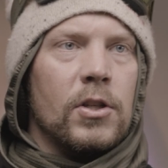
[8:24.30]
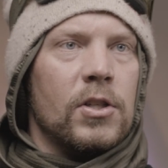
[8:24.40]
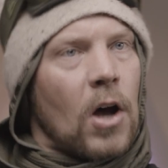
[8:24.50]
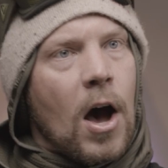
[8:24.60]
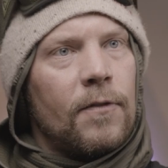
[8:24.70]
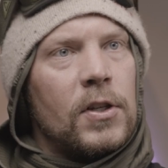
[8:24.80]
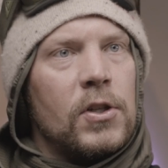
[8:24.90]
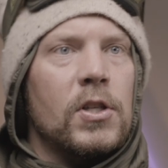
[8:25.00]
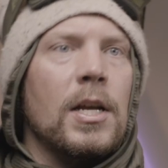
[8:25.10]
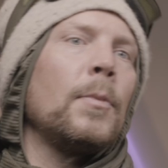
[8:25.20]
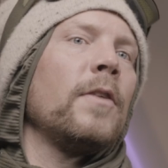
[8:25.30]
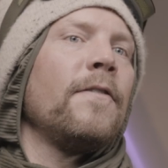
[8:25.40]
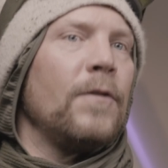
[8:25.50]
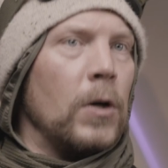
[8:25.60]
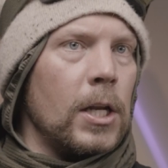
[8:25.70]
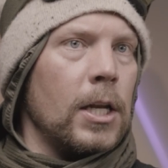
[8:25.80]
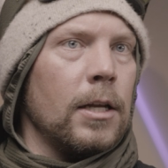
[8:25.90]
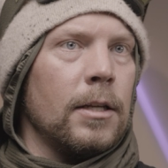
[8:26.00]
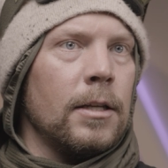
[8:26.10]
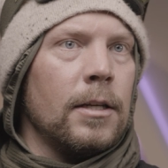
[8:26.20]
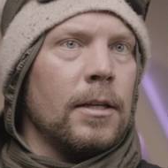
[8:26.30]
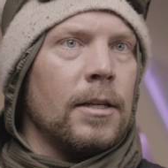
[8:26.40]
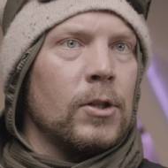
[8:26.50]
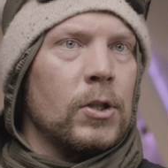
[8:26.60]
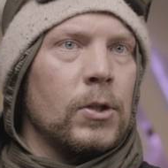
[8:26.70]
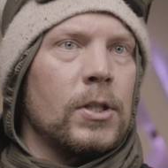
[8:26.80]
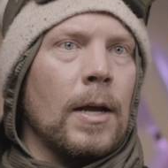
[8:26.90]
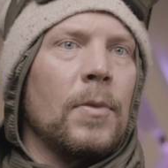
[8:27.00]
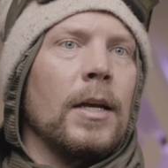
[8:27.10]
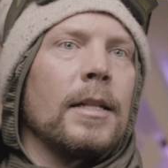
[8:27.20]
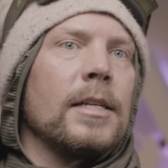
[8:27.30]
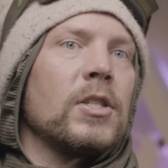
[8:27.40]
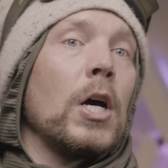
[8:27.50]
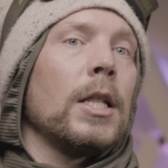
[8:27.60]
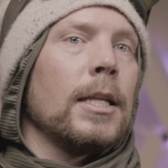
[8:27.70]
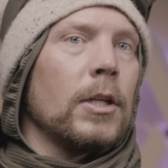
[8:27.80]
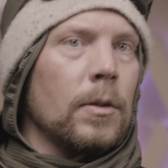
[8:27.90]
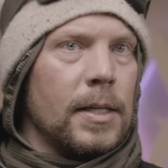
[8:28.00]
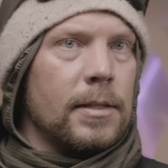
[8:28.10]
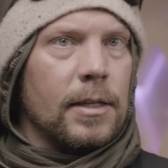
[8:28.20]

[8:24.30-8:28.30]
the soft and supple foot to something that's a little bit